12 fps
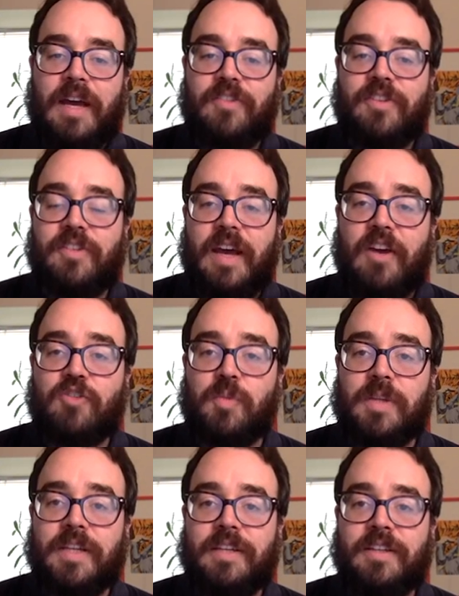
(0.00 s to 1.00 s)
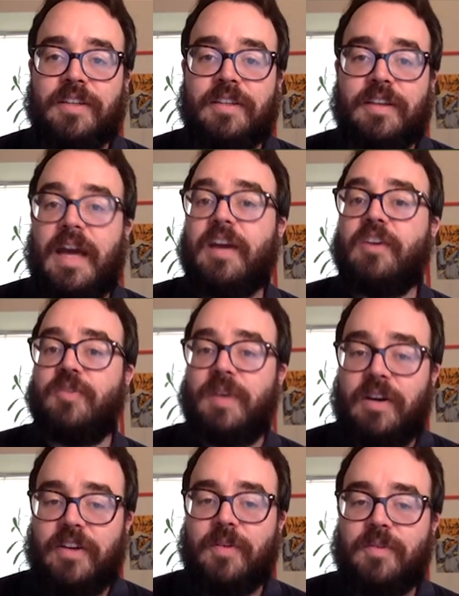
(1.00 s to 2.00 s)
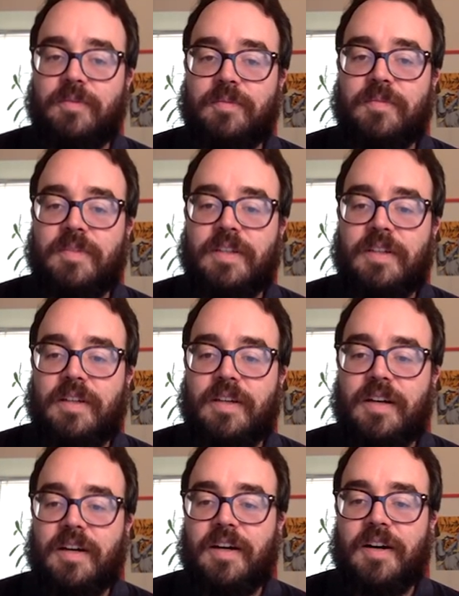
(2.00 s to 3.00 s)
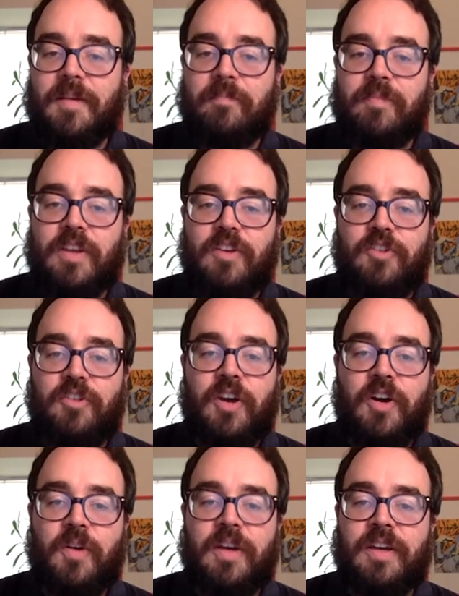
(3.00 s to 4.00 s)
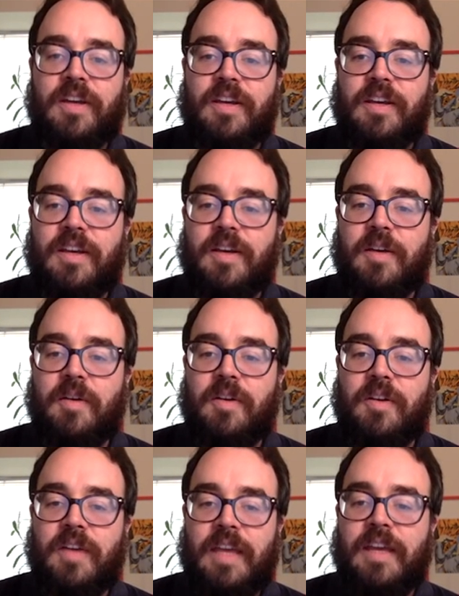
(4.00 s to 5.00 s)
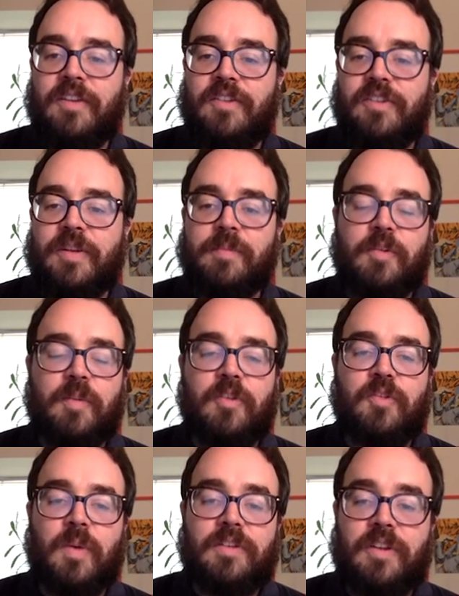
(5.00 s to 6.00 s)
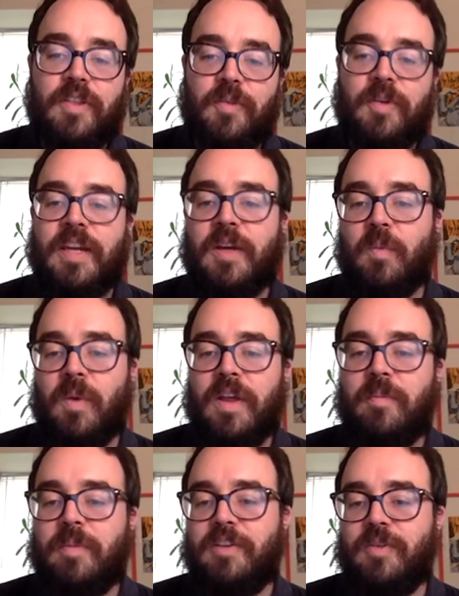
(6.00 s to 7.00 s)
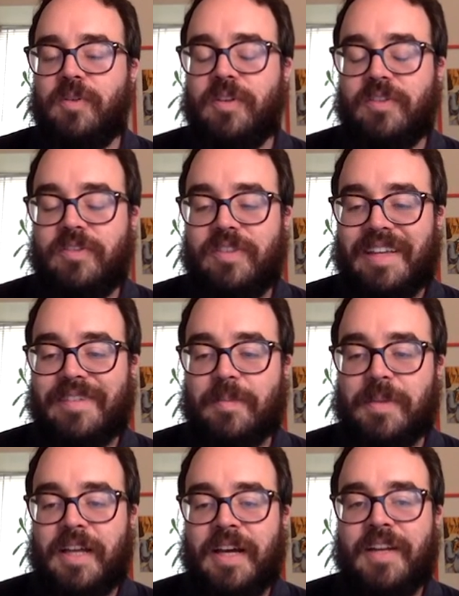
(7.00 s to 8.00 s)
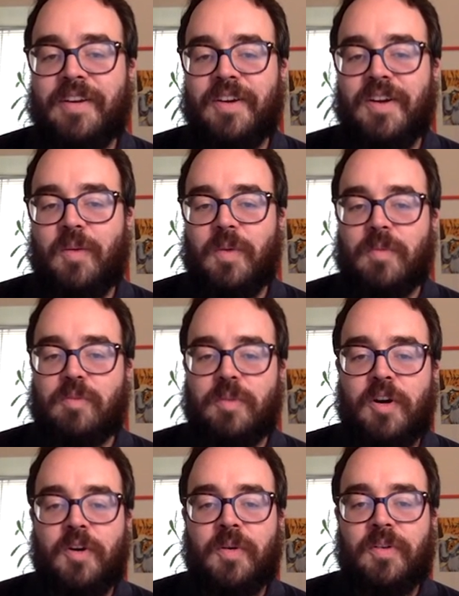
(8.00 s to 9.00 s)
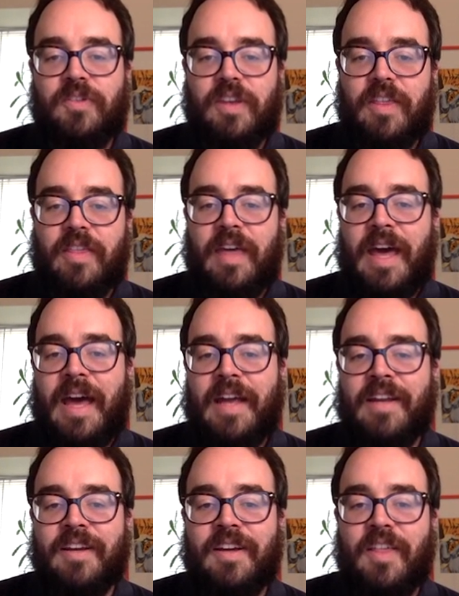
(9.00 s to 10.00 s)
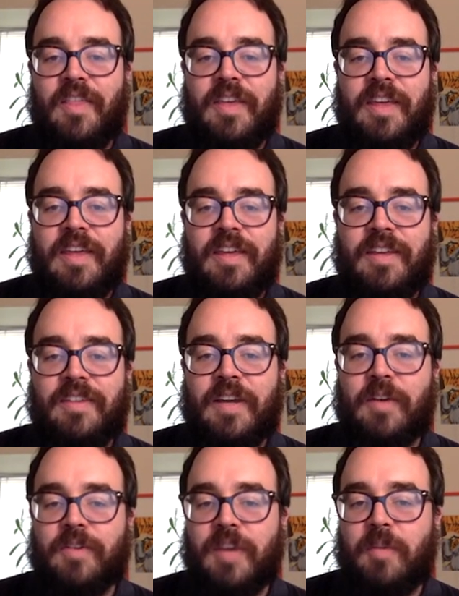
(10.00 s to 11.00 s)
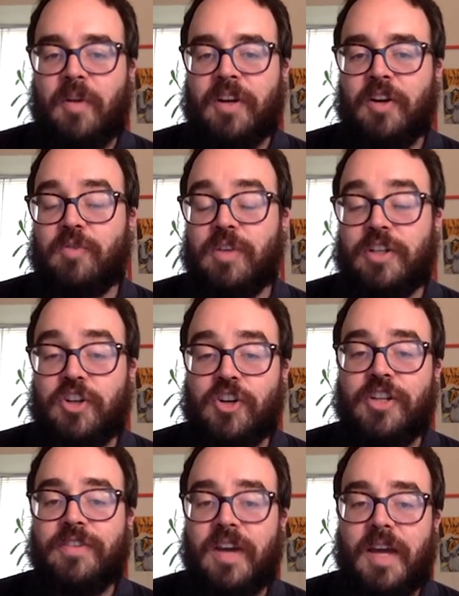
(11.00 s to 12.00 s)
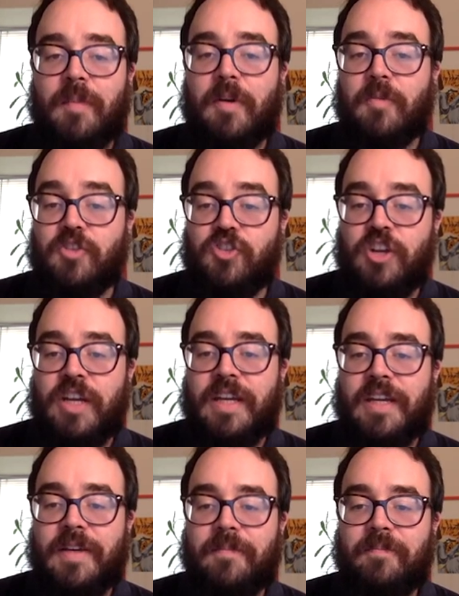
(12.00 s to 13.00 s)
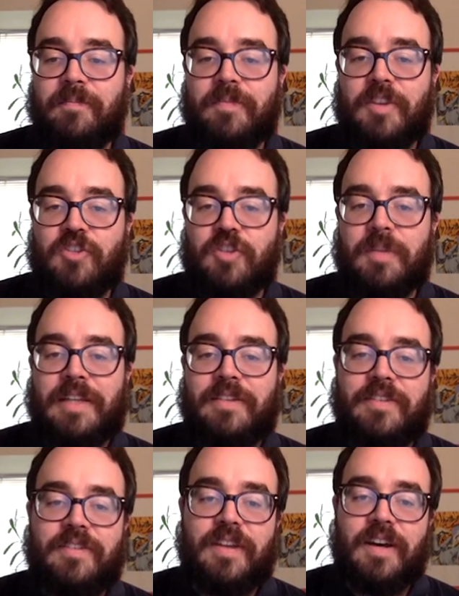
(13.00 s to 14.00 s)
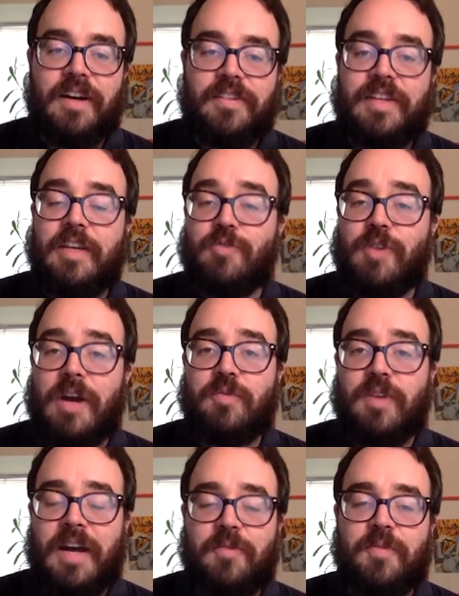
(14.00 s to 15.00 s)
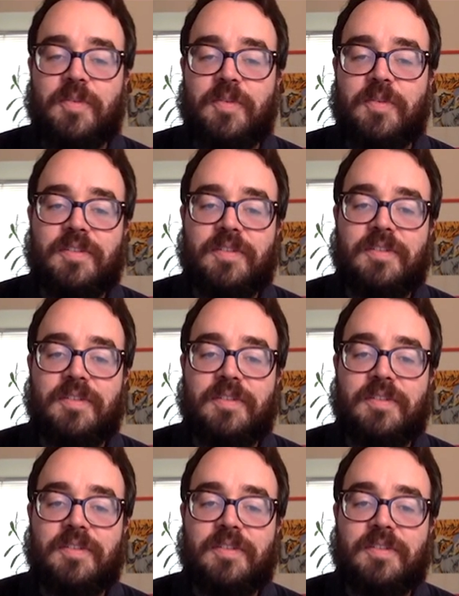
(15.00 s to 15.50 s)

of X is actually X value. Um, so in C++23 with P266 applied, we propose that the decltype auto return type of G should be uh, ref,